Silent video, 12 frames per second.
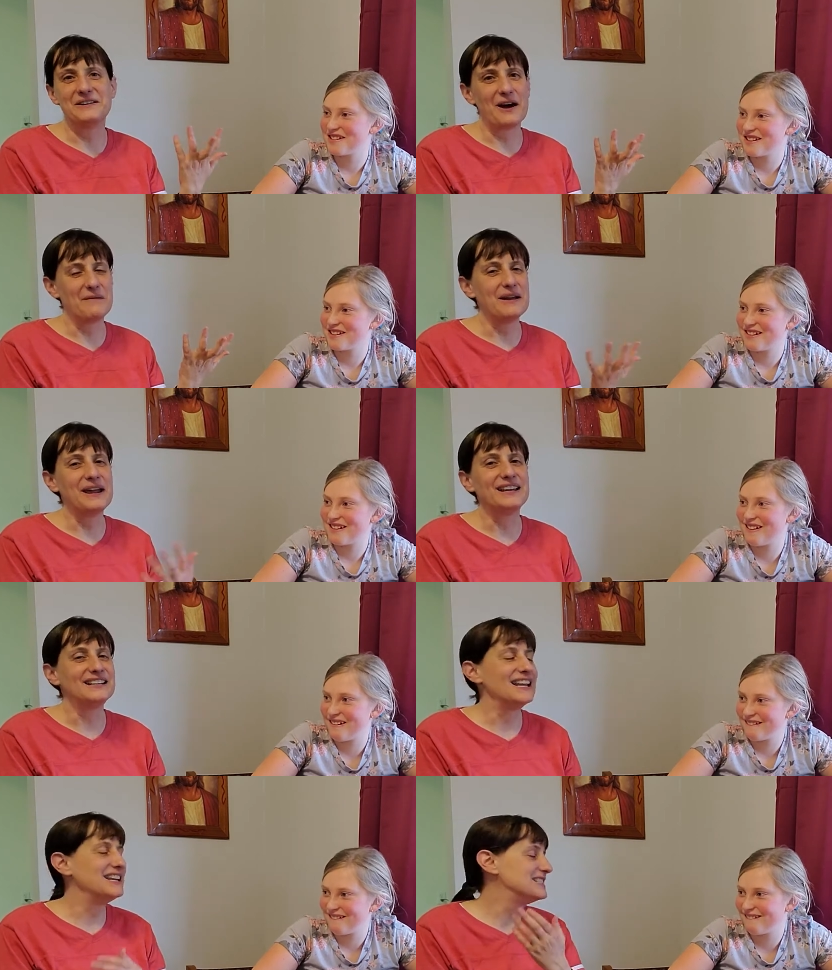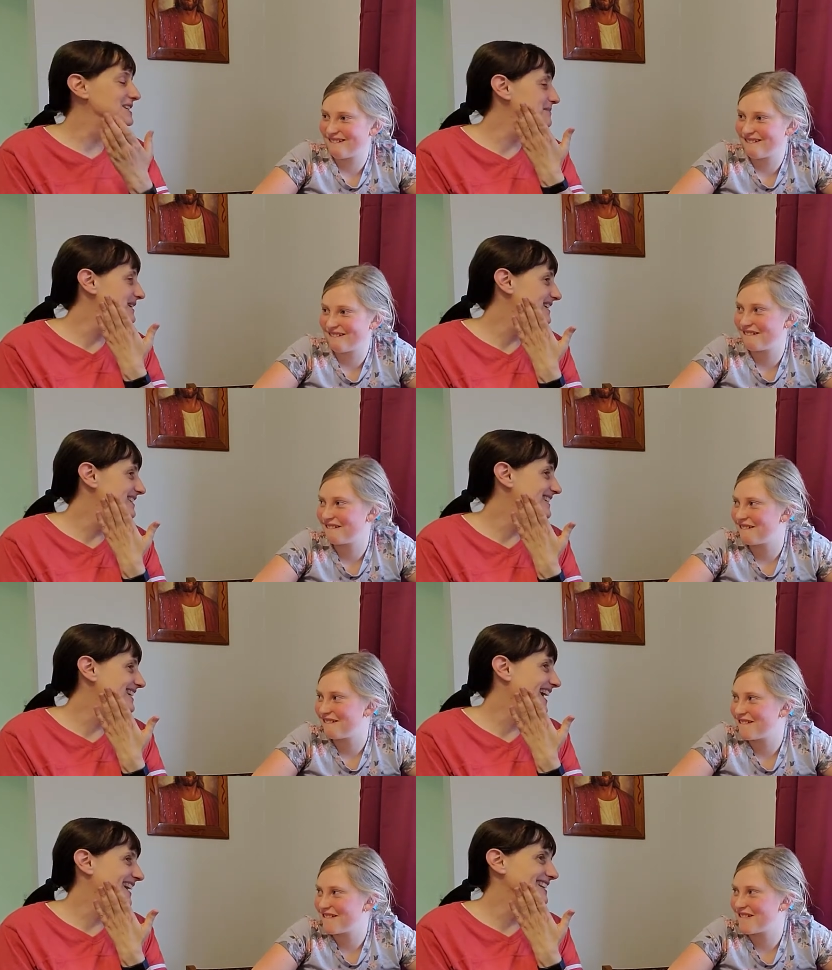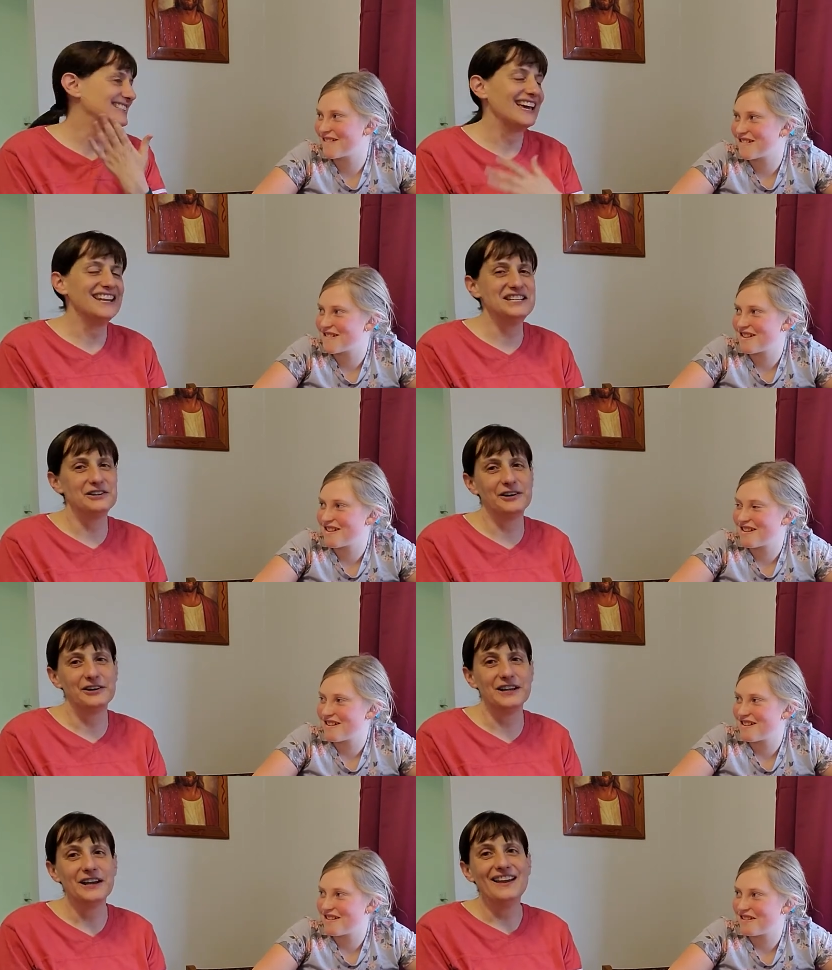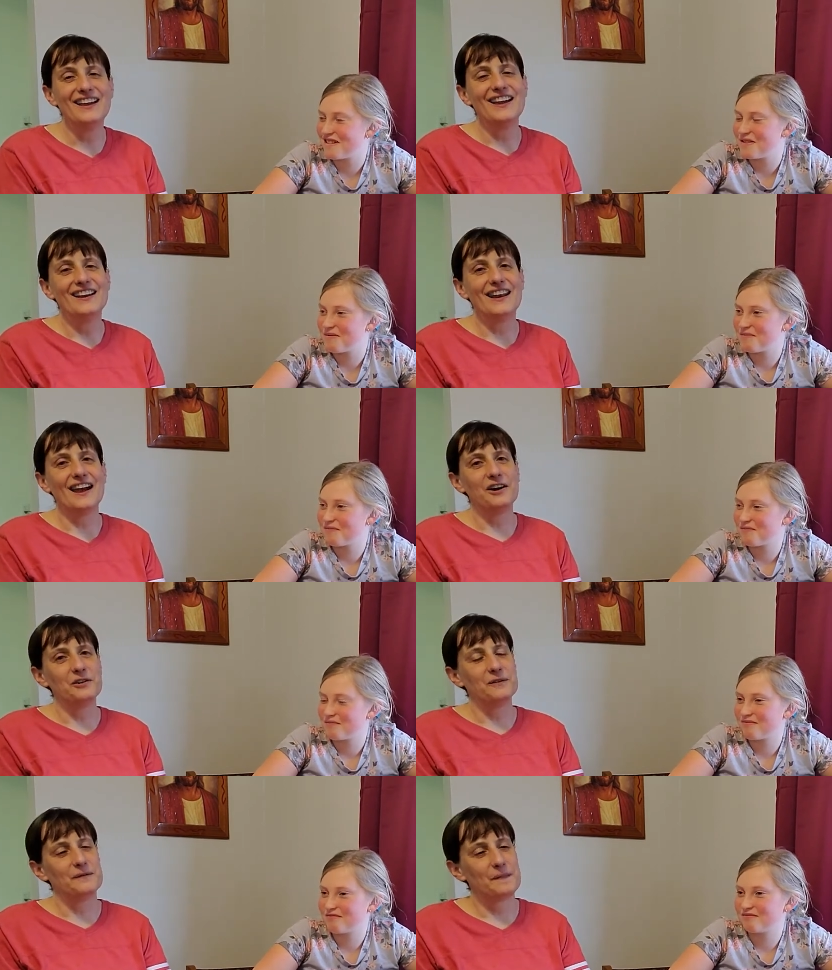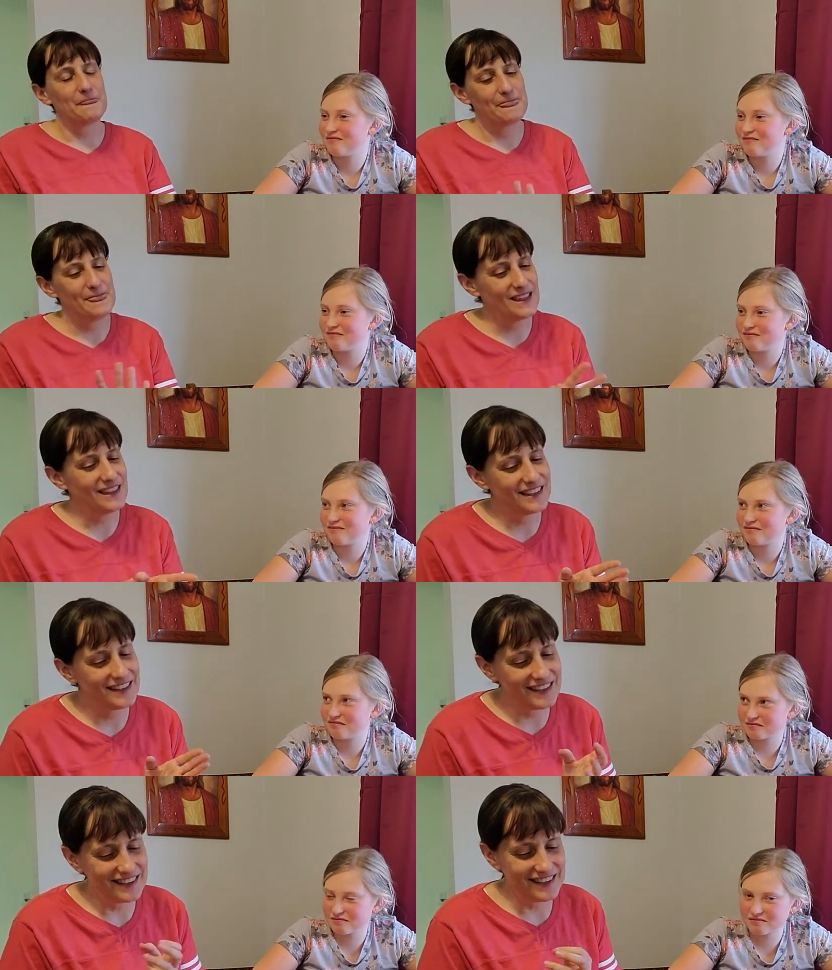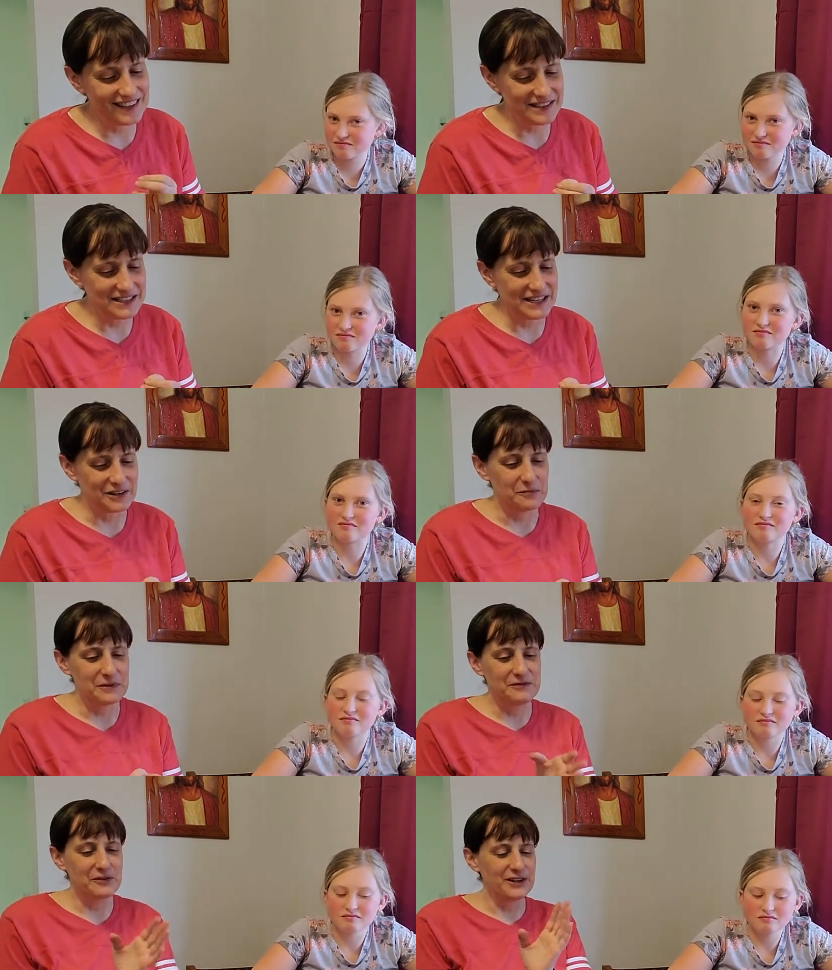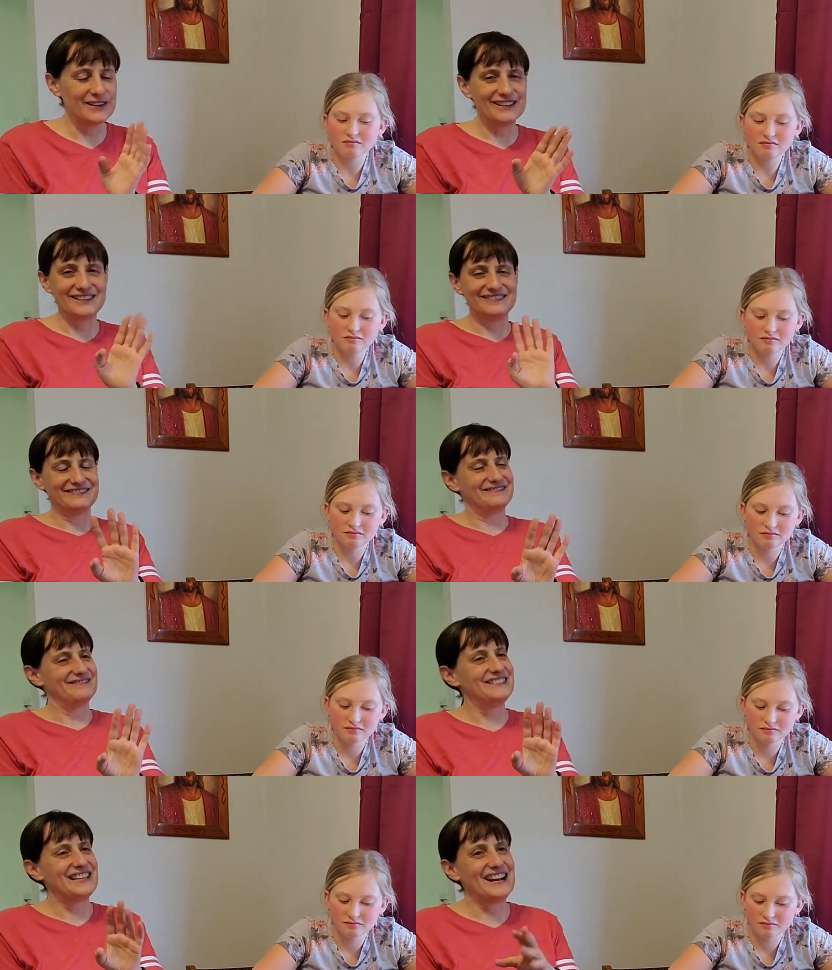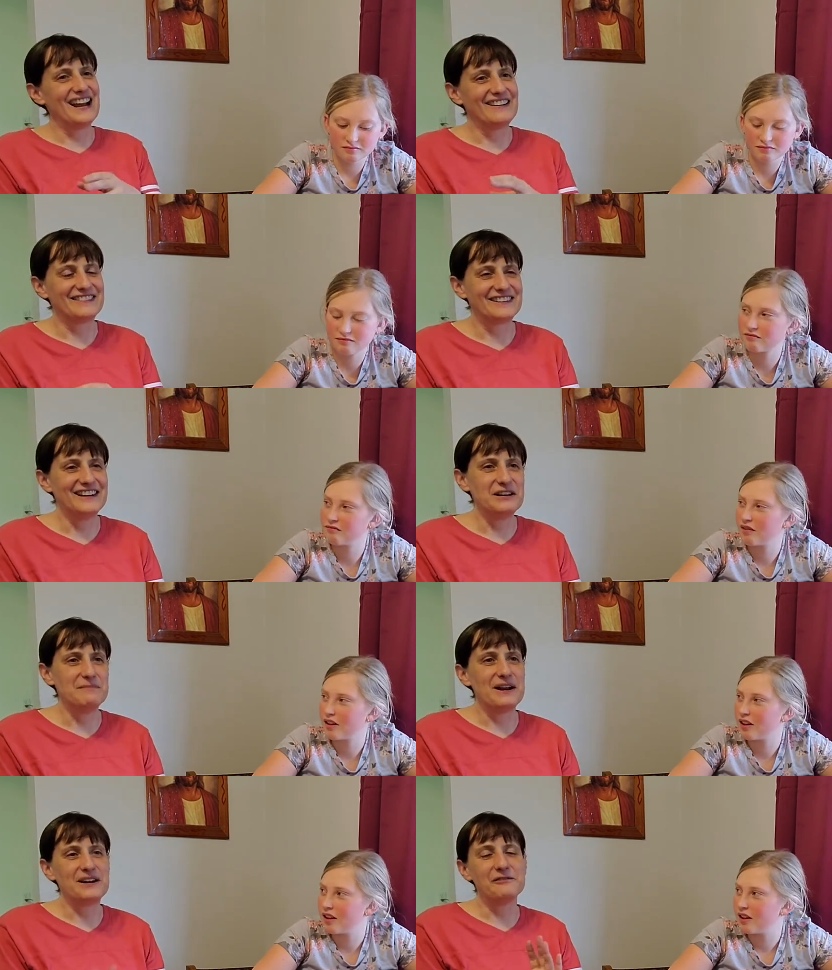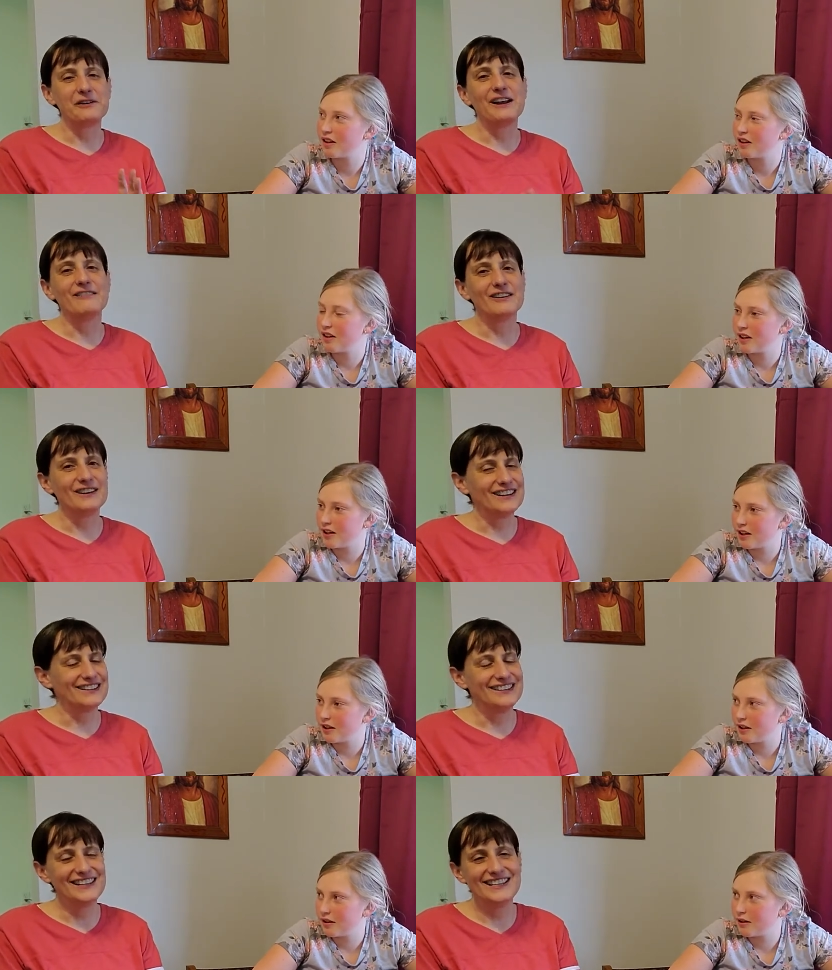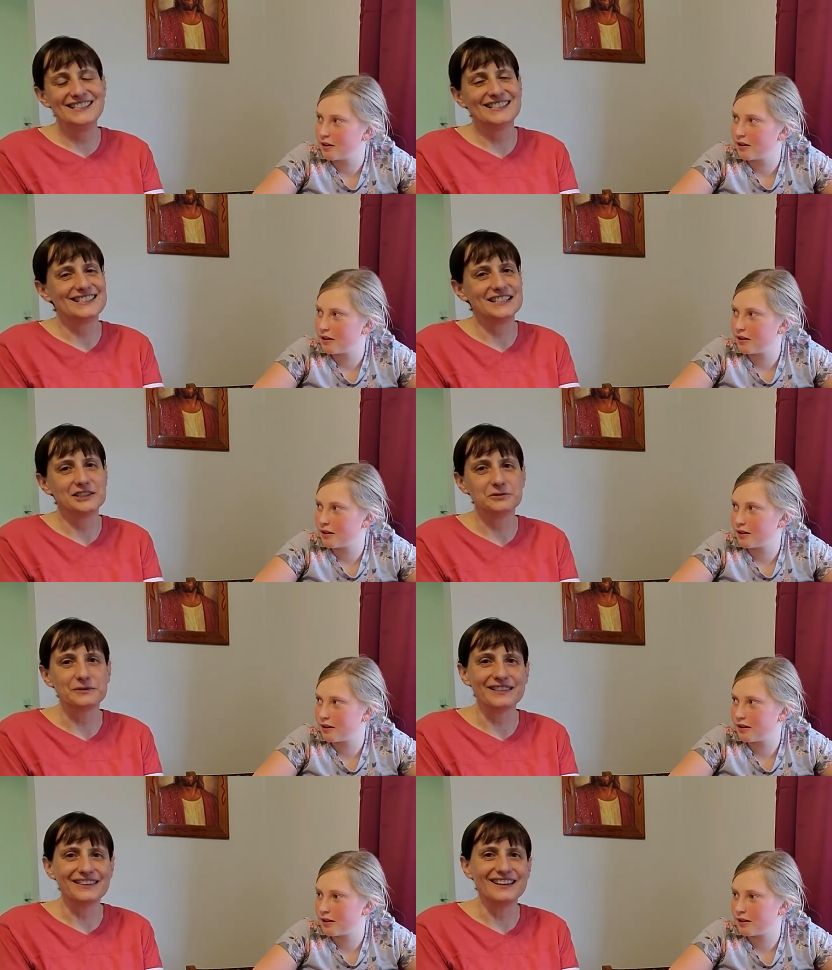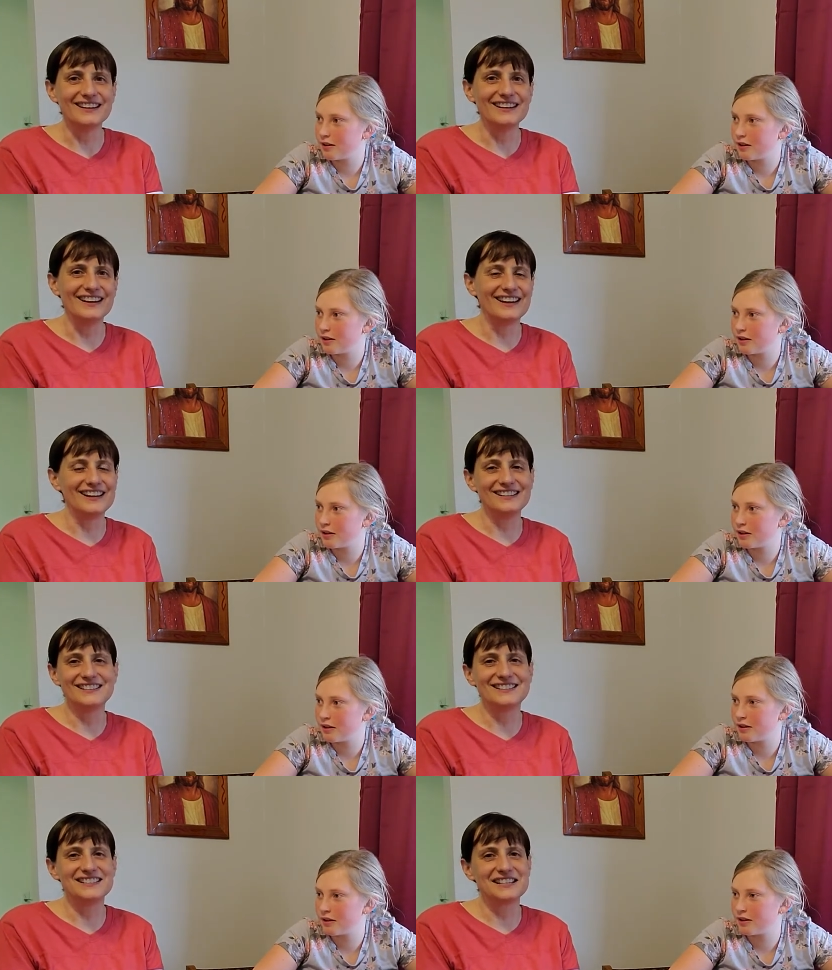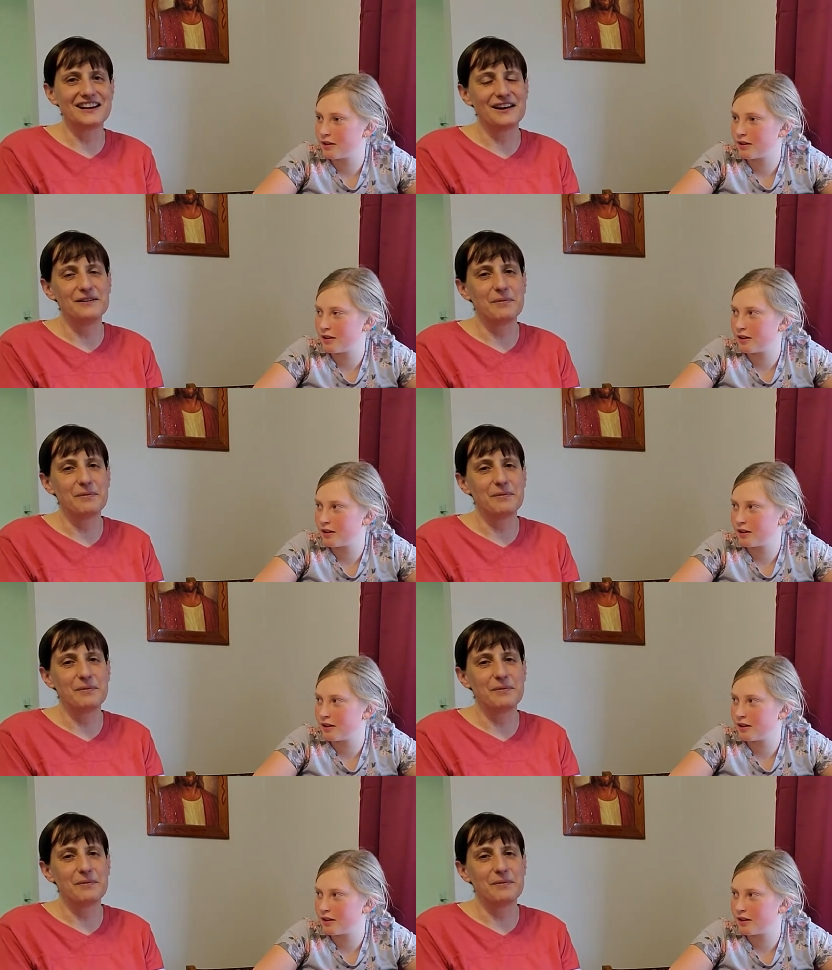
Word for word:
Speaker 1: not paying attention because he had his head turned. Now, you know, before you get after anybody or whatever, he he just deals with it. It's just kind of